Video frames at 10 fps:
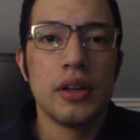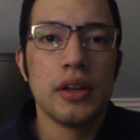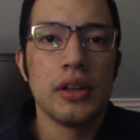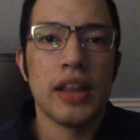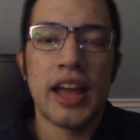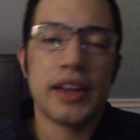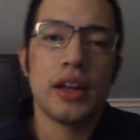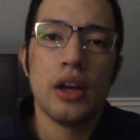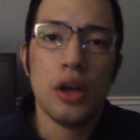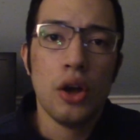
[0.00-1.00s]
Like,
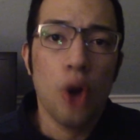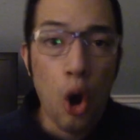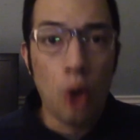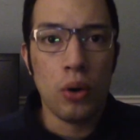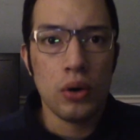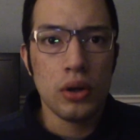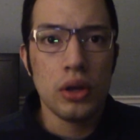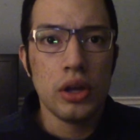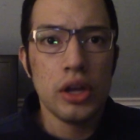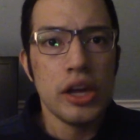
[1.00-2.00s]
oh,
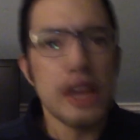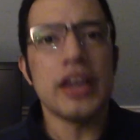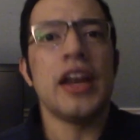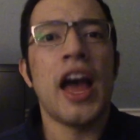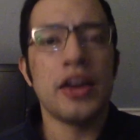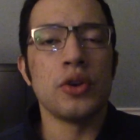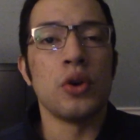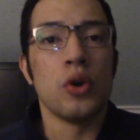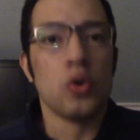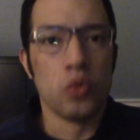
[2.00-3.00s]
he can
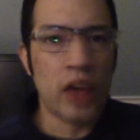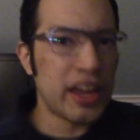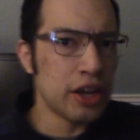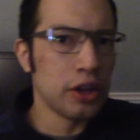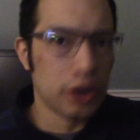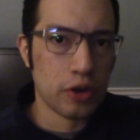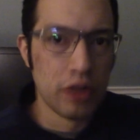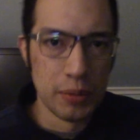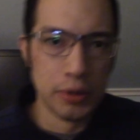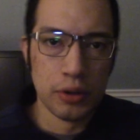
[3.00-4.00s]
handle regular
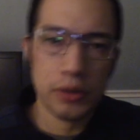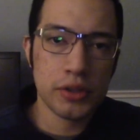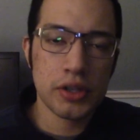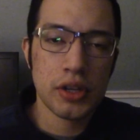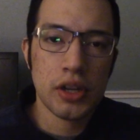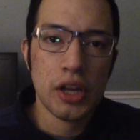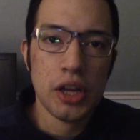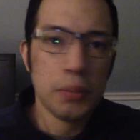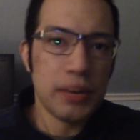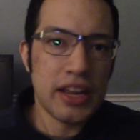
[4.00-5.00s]
criminals,
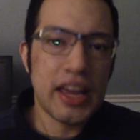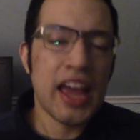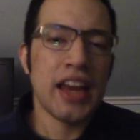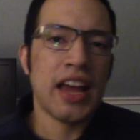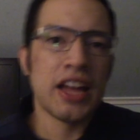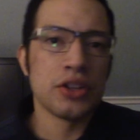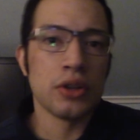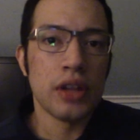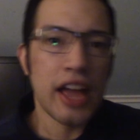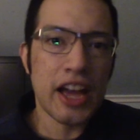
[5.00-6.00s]
but he can't
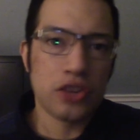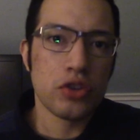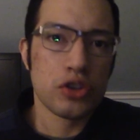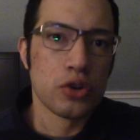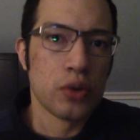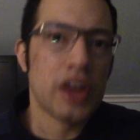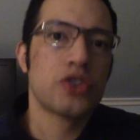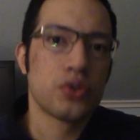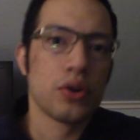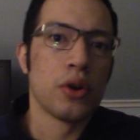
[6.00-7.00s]
handle
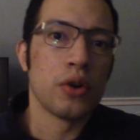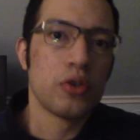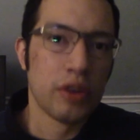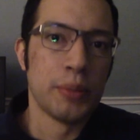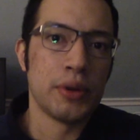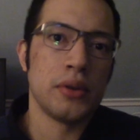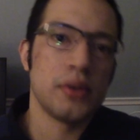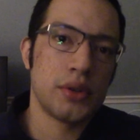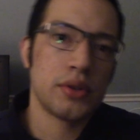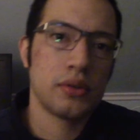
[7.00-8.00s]
extraterrestrial
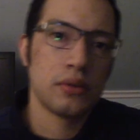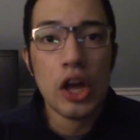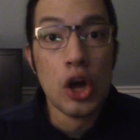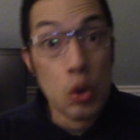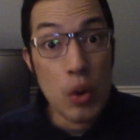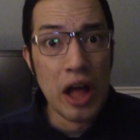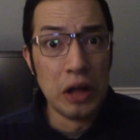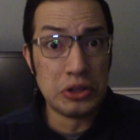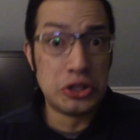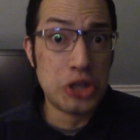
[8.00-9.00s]
criminals.
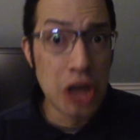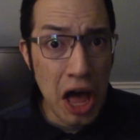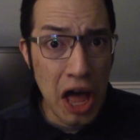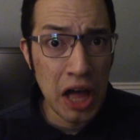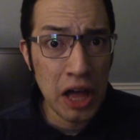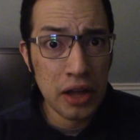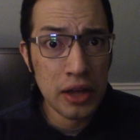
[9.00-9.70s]
Well, duh!